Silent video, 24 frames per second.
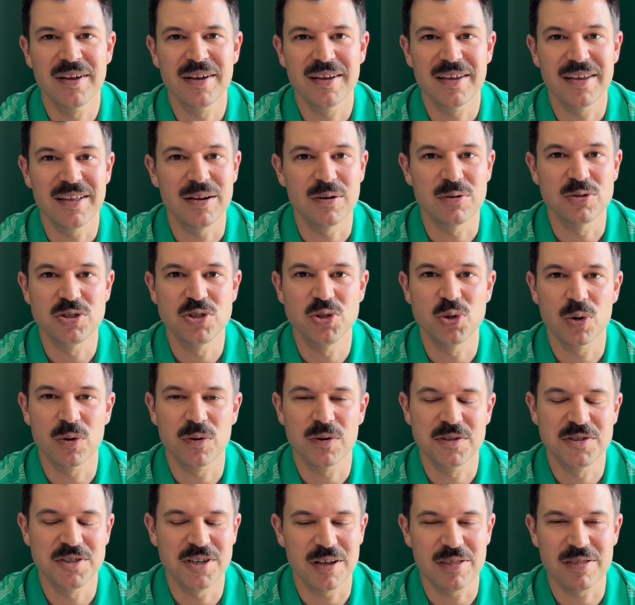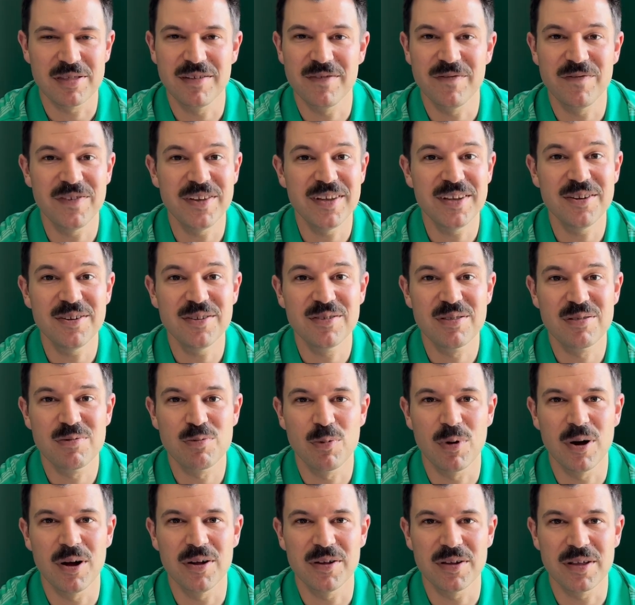You know, Justin Fields,
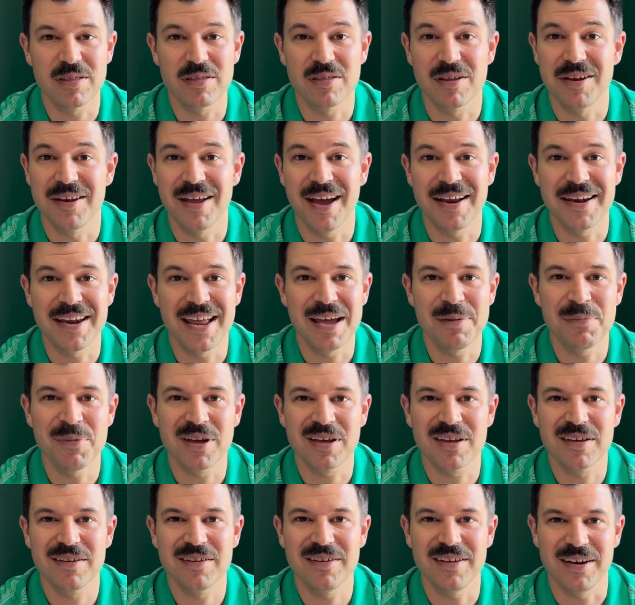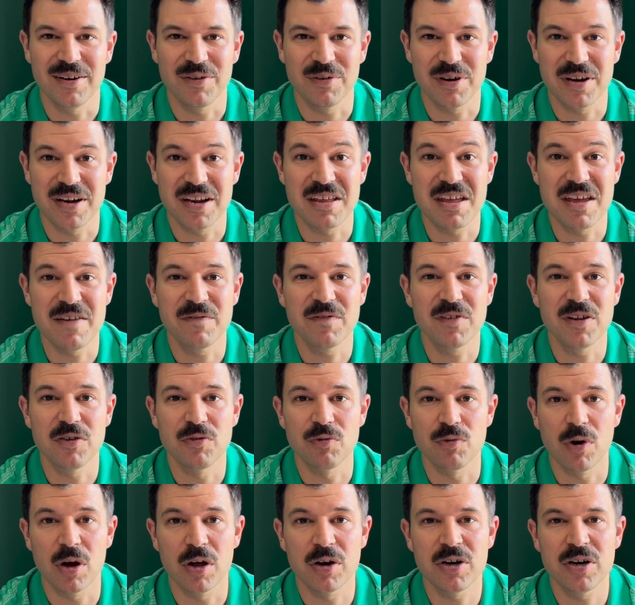while he's a dynamic, you know, gifted
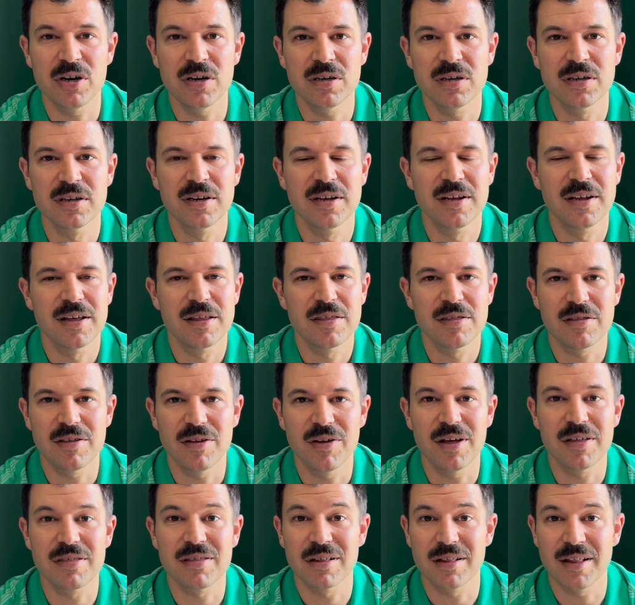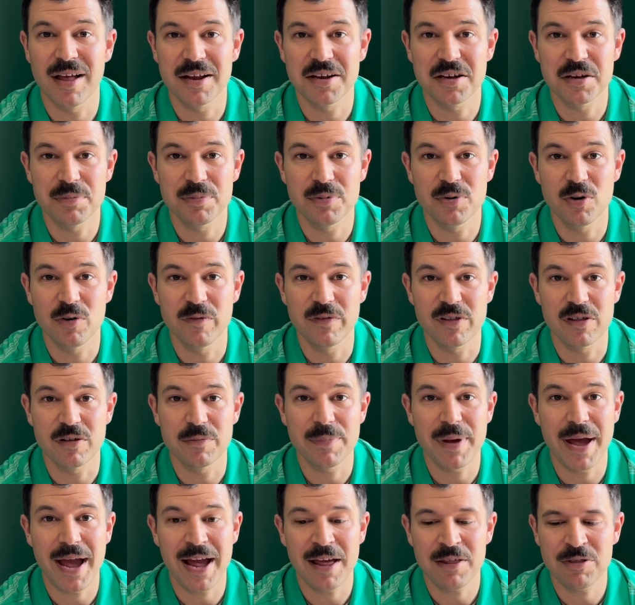runner, still has a lot to prove as a
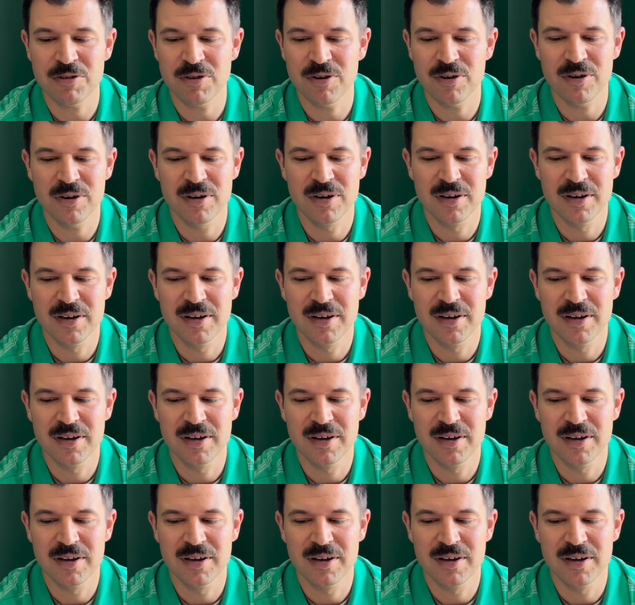passer.